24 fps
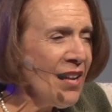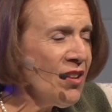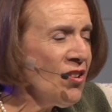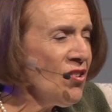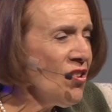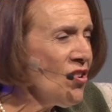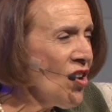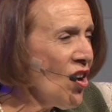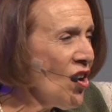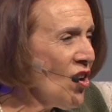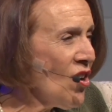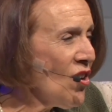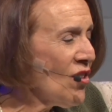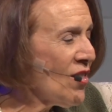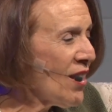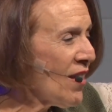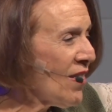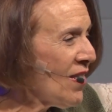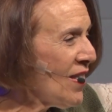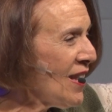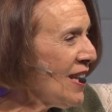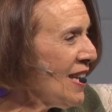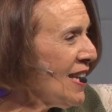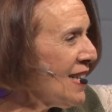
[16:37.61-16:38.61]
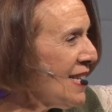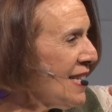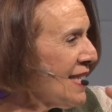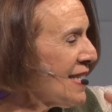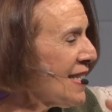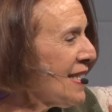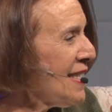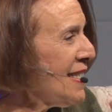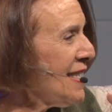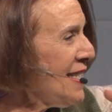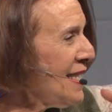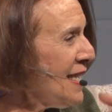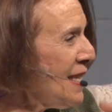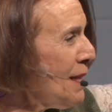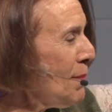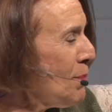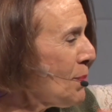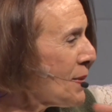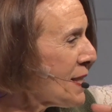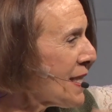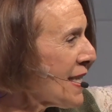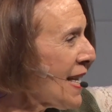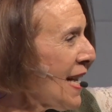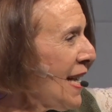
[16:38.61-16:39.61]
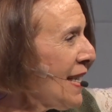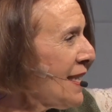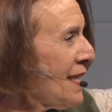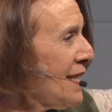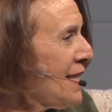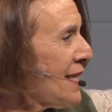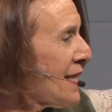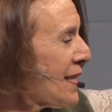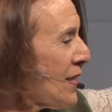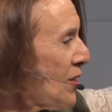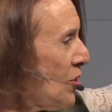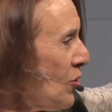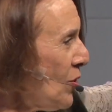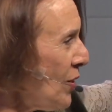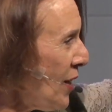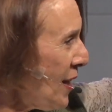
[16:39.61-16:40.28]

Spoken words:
know that there is a deep sadness in you,